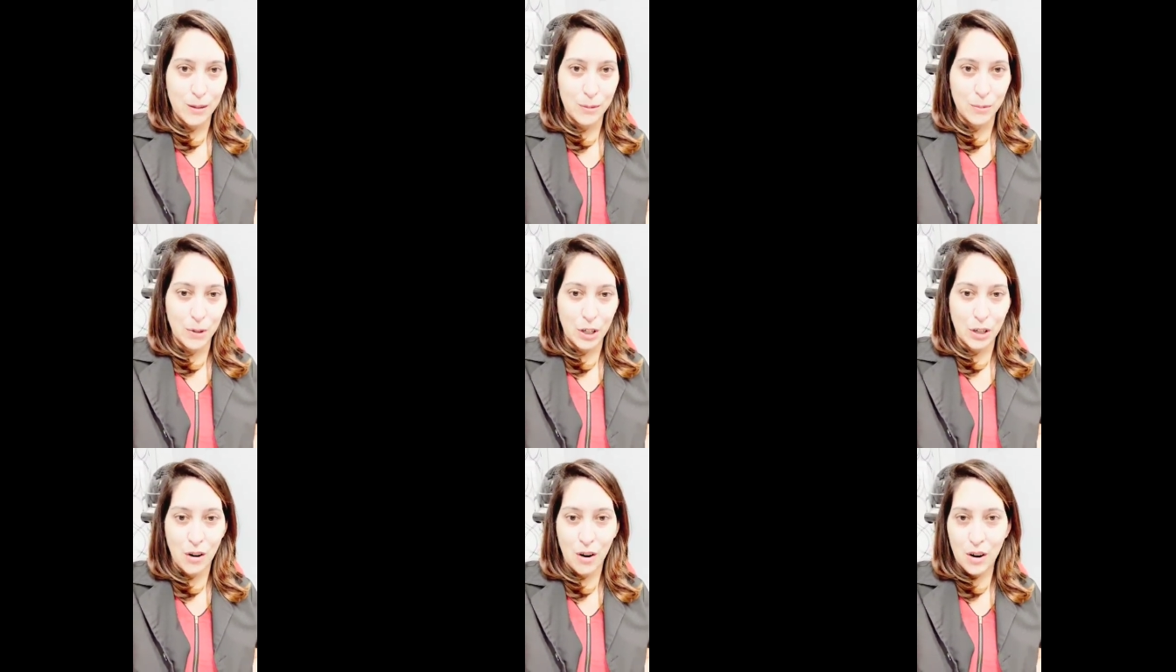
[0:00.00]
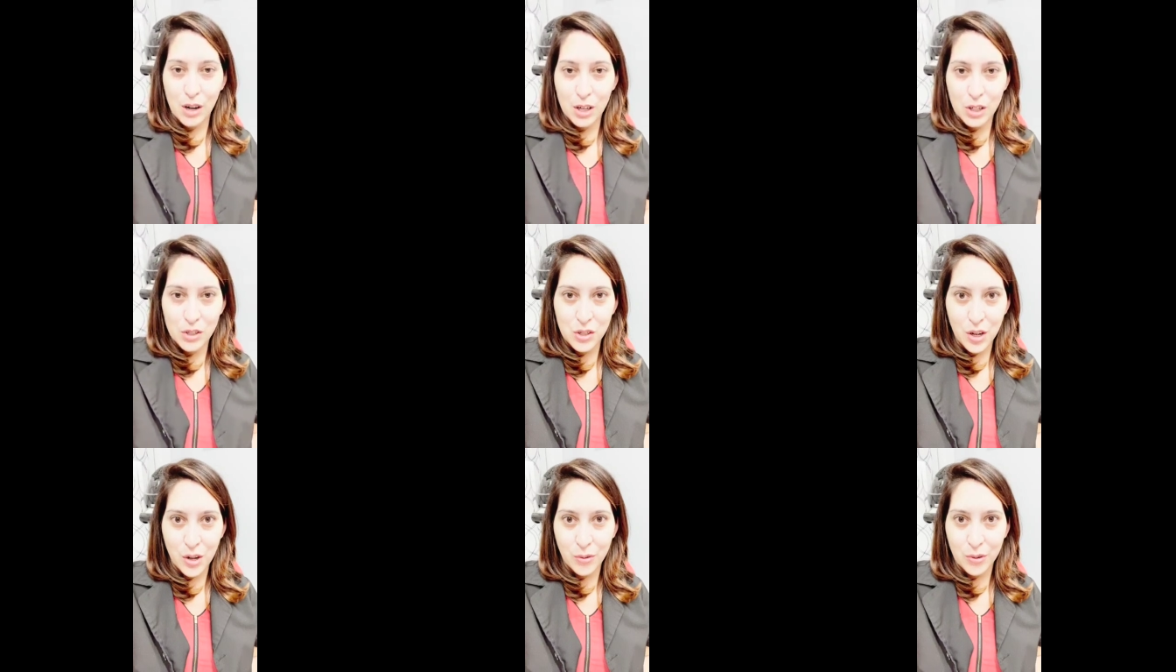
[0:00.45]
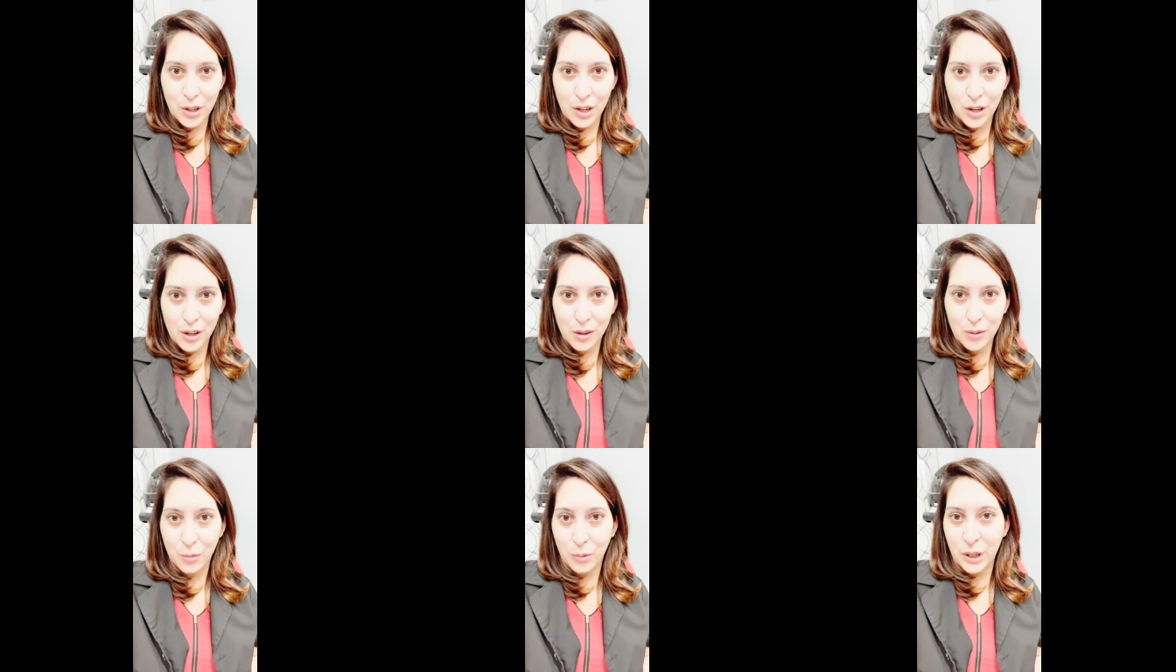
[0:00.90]
regarding
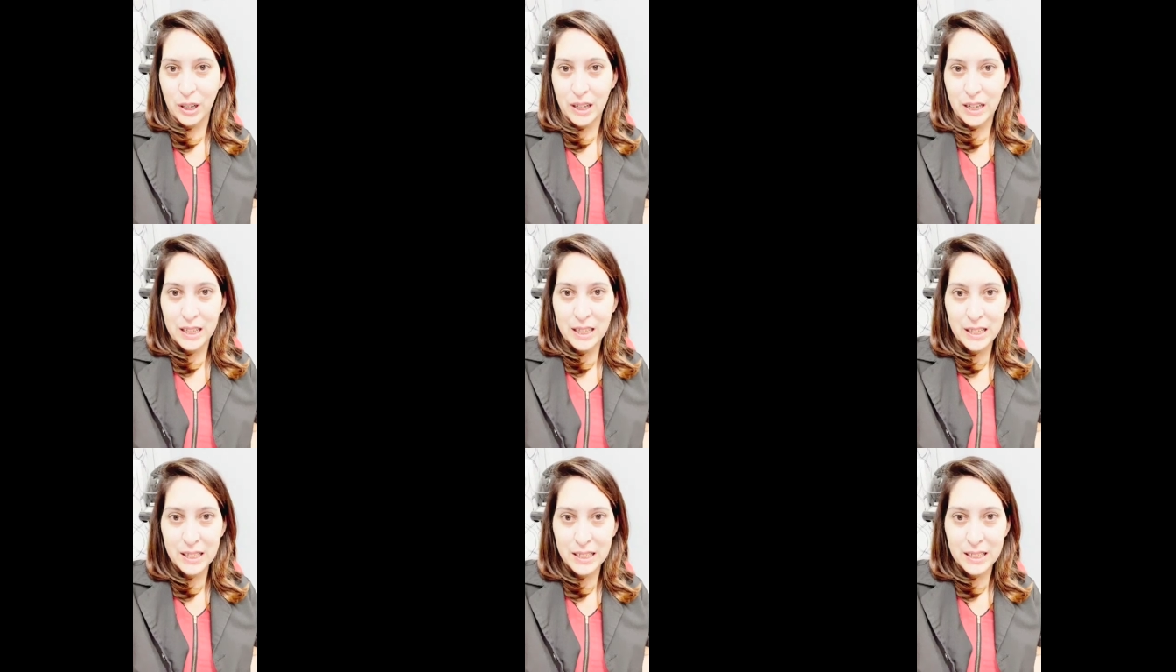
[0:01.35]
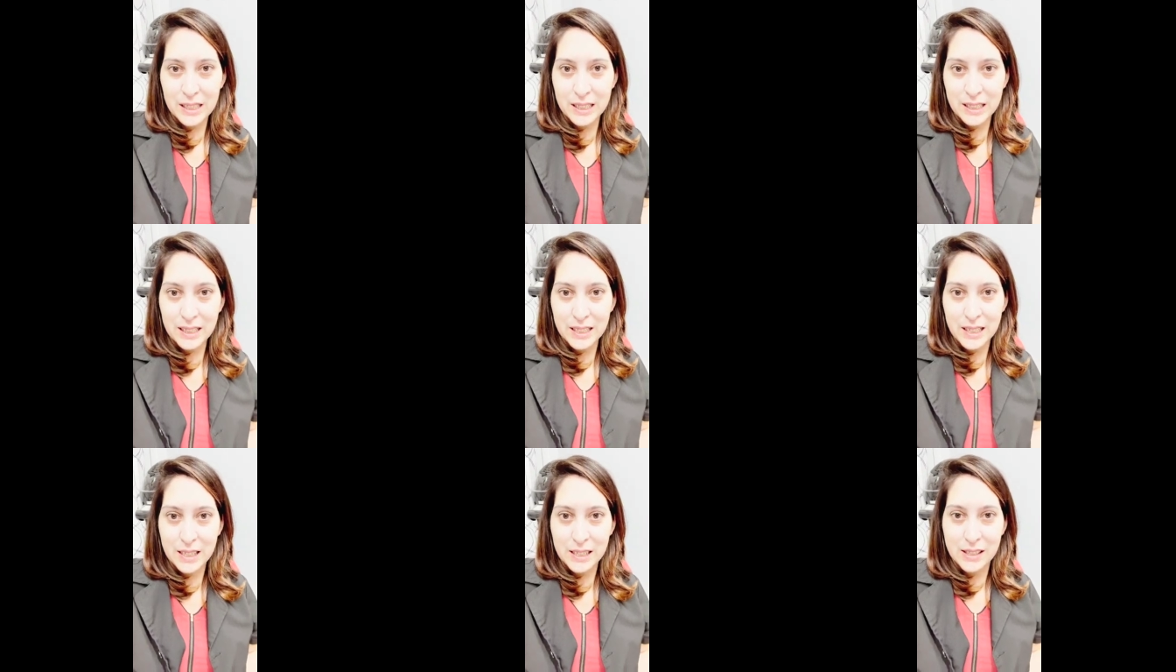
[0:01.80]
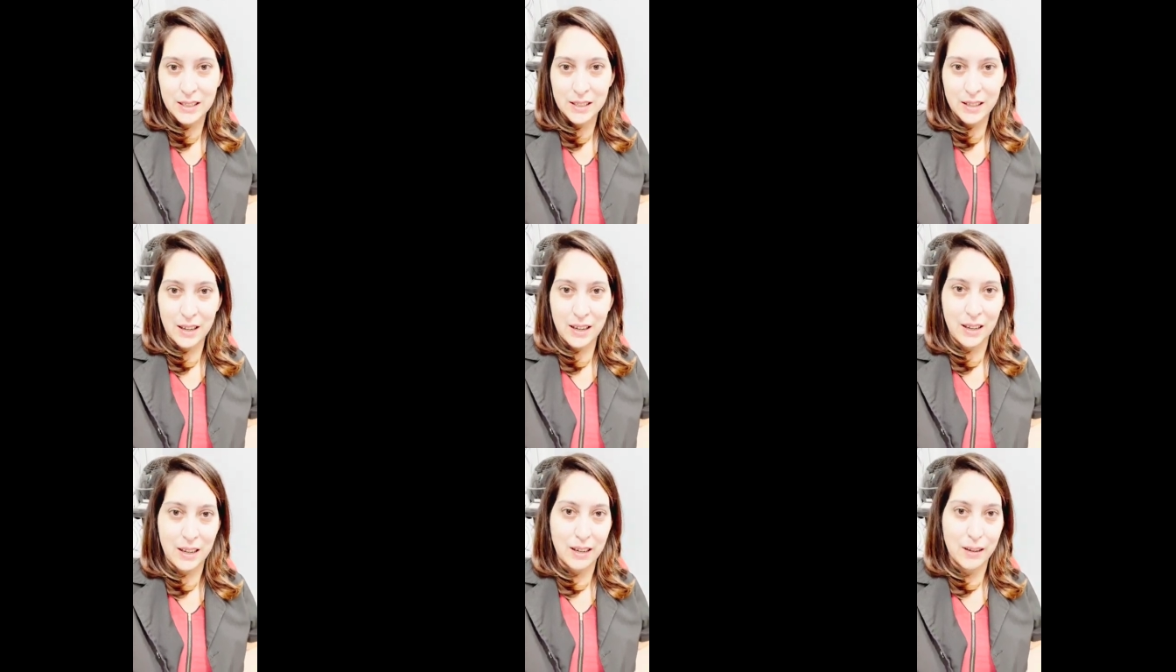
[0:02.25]
toner, what it is
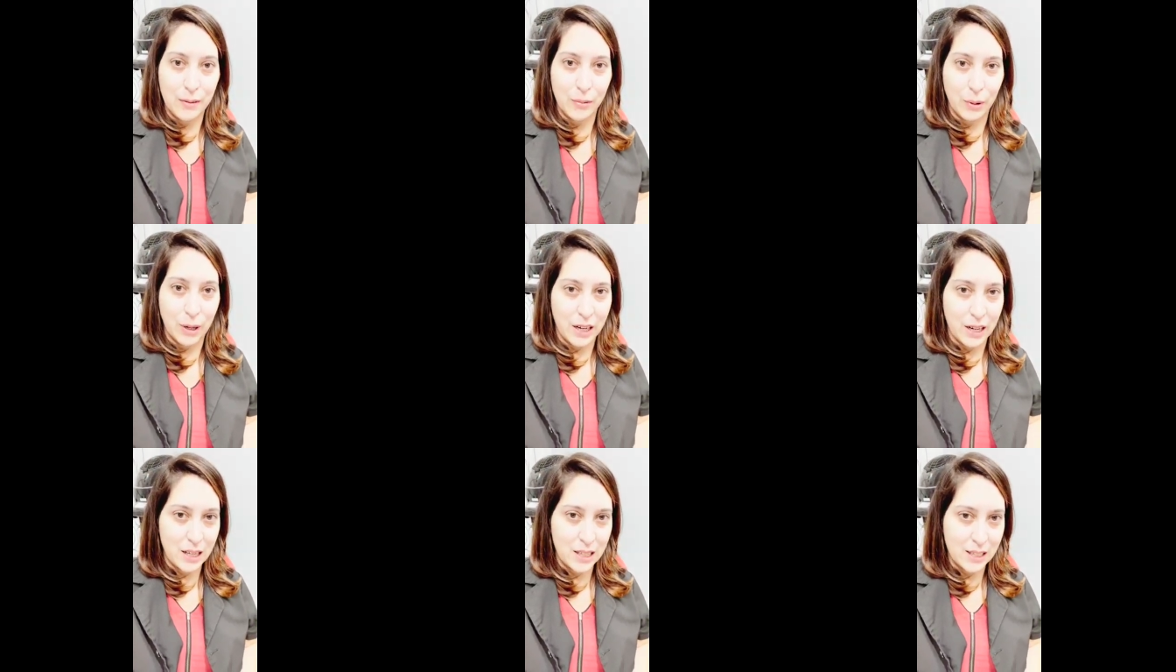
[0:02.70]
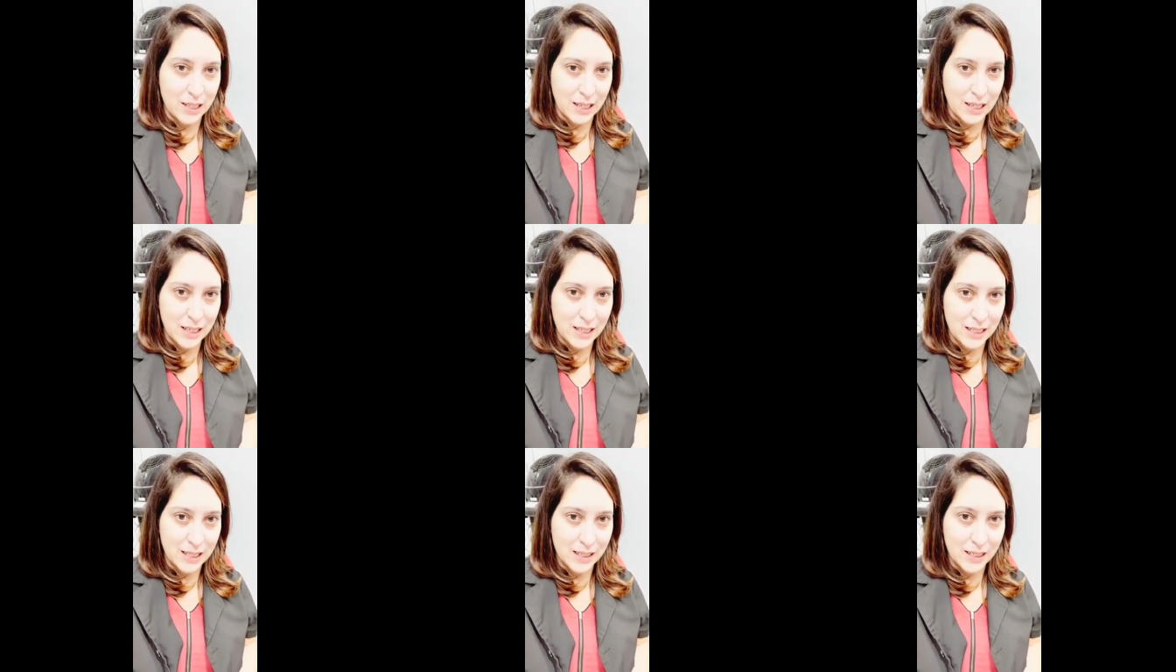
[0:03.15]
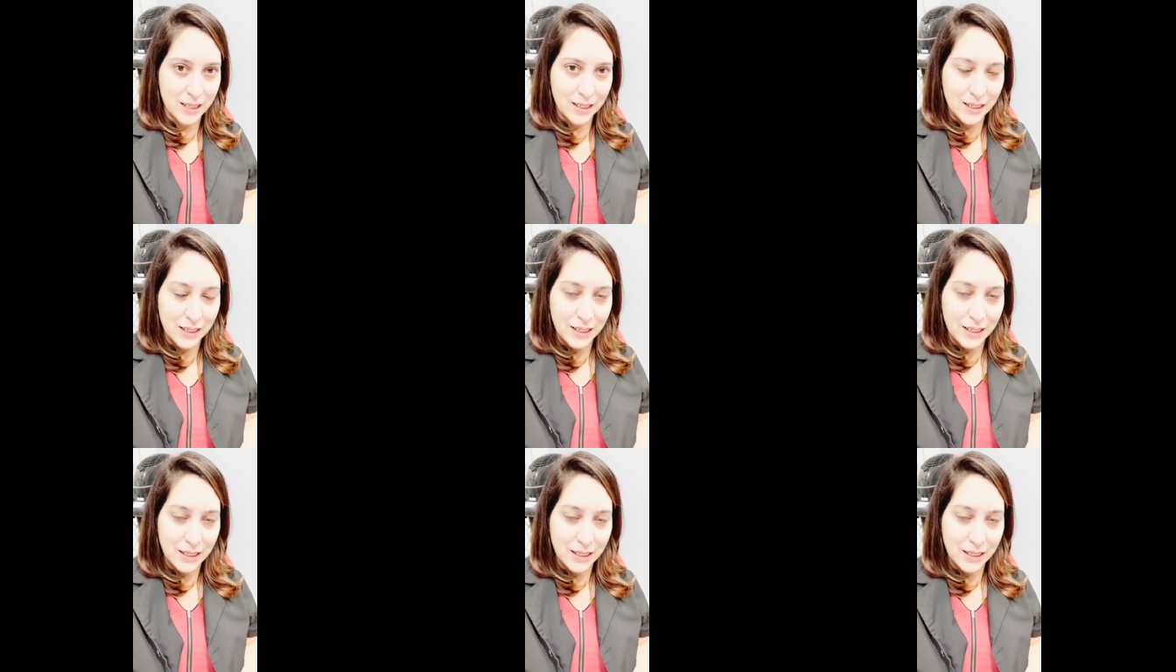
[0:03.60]
and what it isn't.